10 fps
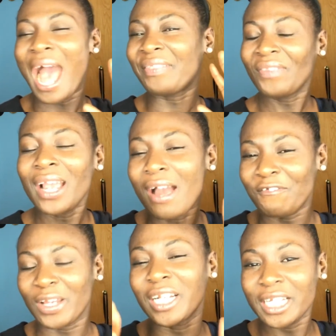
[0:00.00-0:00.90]
I think I
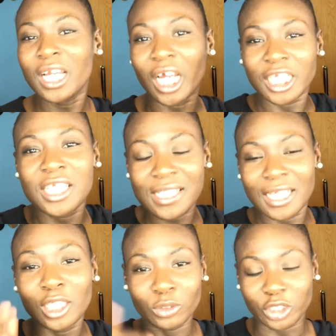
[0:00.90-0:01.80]
finally
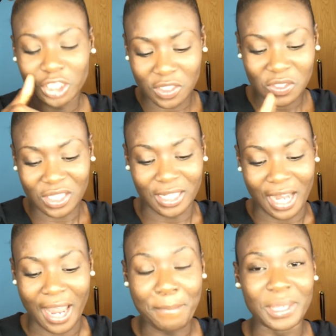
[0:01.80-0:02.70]
understand Lucious
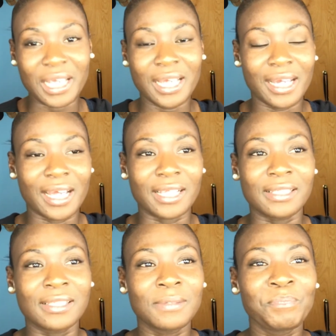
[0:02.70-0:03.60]
tonight
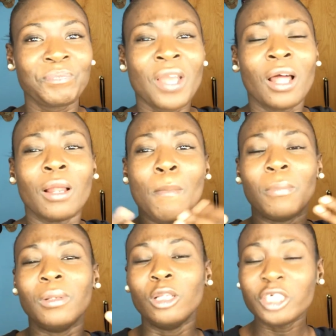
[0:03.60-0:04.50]
because
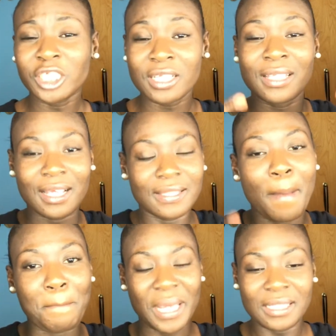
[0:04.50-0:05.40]
Lucious is a
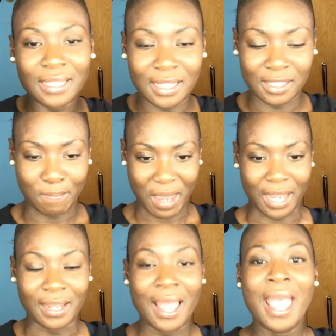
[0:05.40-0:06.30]
businessman.